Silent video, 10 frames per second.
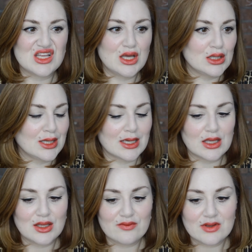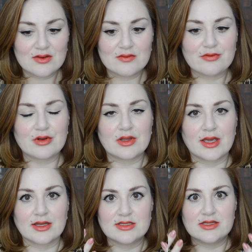And like, even for
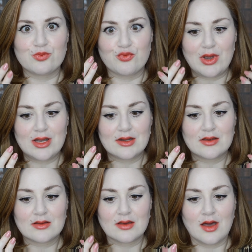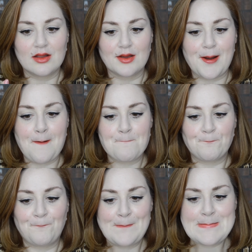like a deep red color,
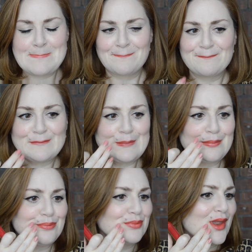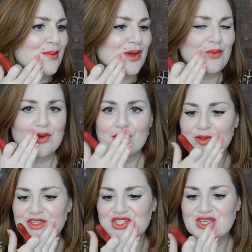I'm not worried
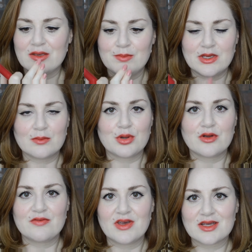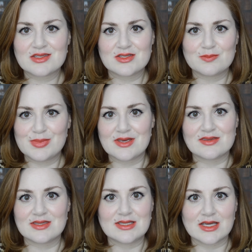about the shape being perfect
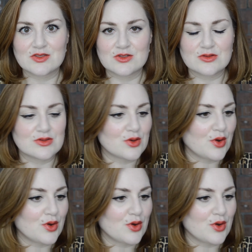because the texture's so